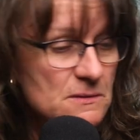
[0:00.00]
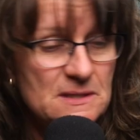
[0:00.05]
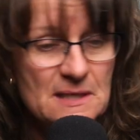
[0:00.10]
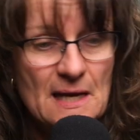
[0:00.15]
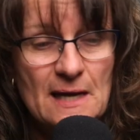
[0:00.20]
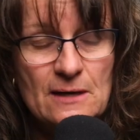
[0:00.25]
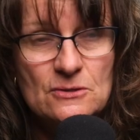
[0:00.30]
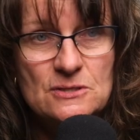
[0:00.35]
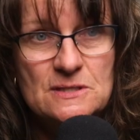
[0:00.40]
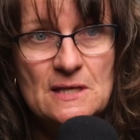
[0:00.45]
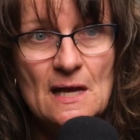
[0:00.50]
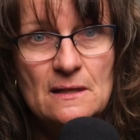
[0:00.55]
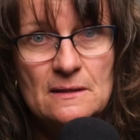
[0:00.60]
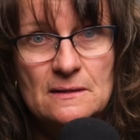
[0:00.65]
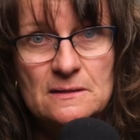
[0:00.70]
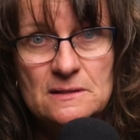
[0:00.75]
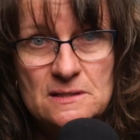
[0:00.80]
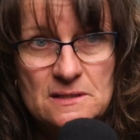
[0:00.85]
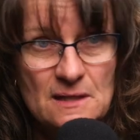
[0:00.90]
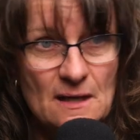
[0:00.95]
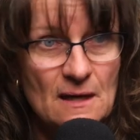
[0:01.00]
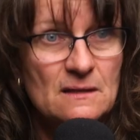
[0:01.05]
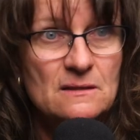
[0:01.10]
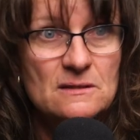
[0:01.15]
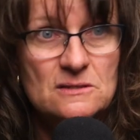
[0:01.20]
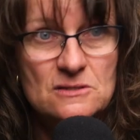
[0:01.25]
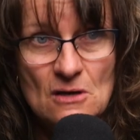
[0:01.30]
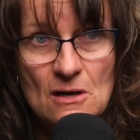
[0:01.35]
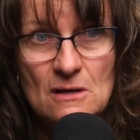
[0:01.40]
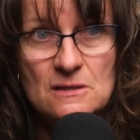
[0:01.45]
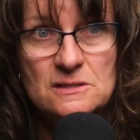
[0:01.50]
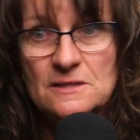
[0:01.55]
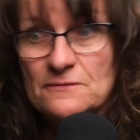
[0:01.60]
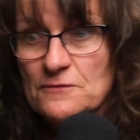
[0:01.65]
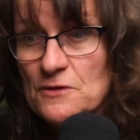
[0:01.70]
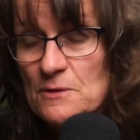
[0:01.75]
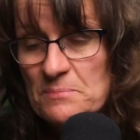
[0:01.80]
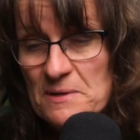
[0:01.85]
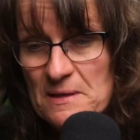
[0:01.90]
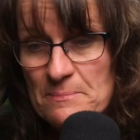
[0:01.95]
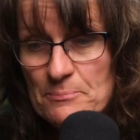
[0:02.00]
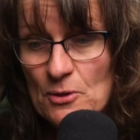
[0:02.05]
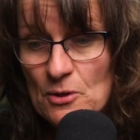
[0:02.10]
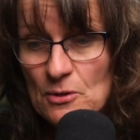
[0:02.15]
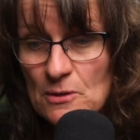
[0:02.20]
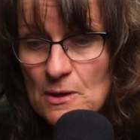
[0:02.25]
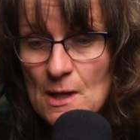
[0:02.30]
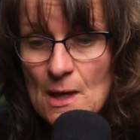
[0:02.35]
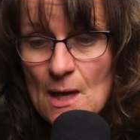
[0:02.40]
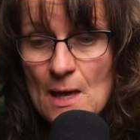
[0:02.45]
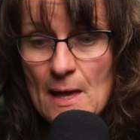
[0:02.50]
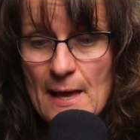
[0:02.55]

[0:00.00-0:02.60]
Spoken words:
Tater Salad singing the songs of the people.